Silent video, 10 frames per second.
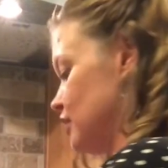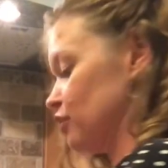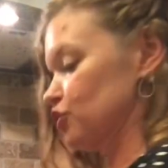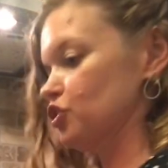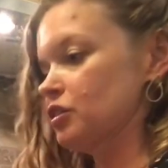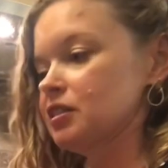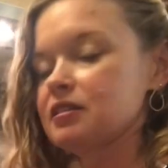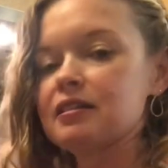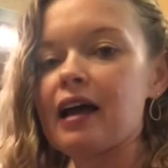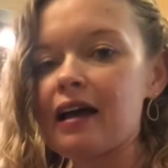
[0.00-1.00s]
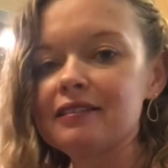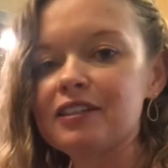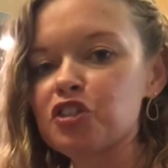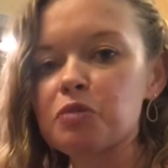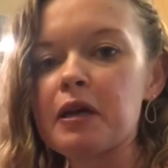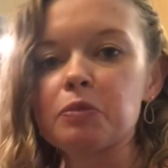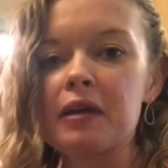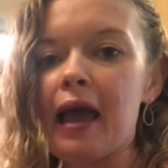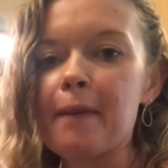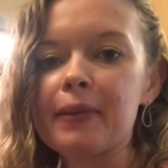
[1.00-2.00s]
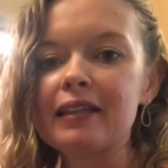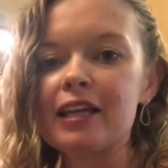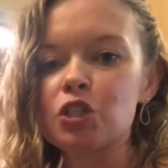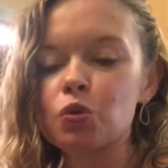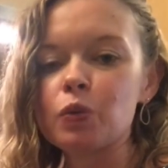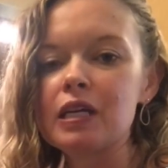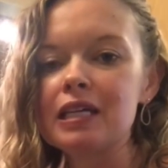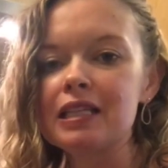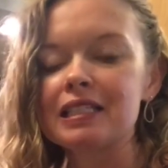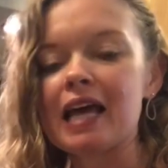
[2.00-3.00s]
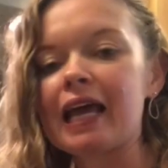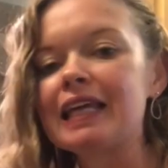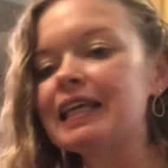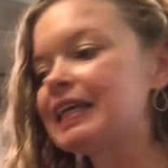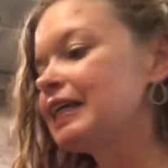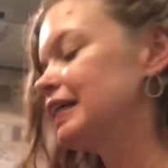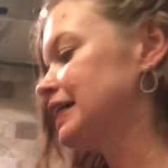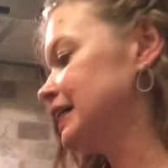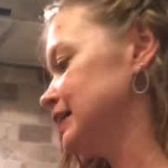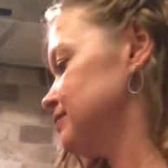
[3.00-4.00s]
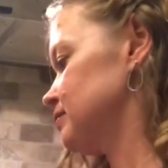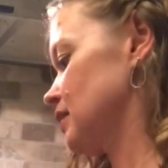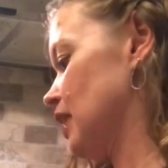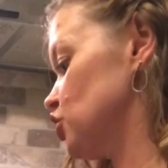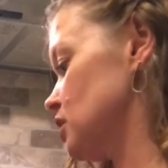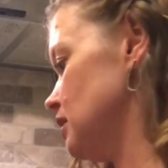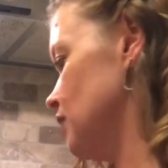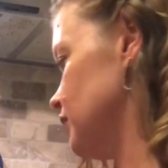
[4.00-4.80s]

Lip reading: It just makes me happy. That sweet, that tangy, I just love